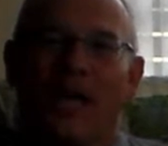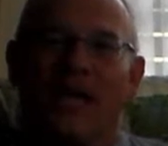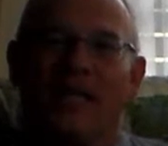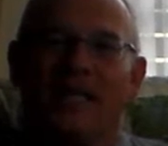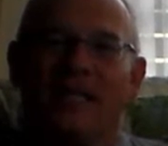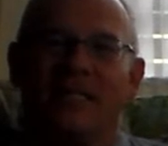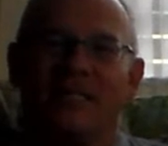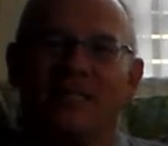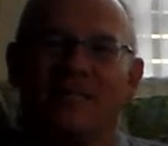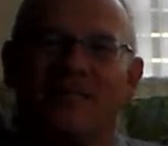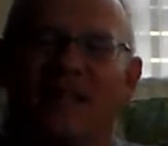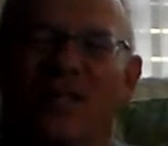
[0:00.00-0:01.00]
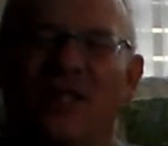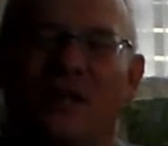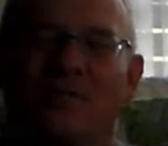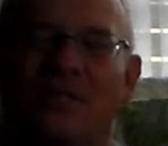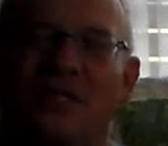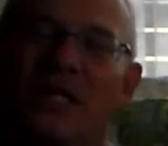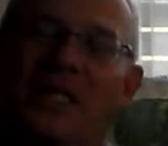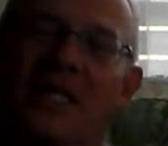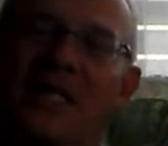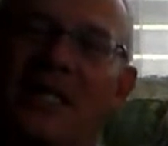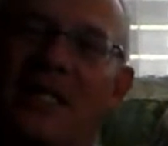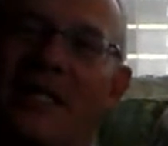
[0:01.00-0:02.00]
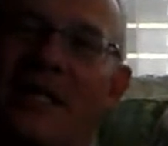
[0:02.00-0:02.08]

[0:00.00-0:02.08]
and he is clumsy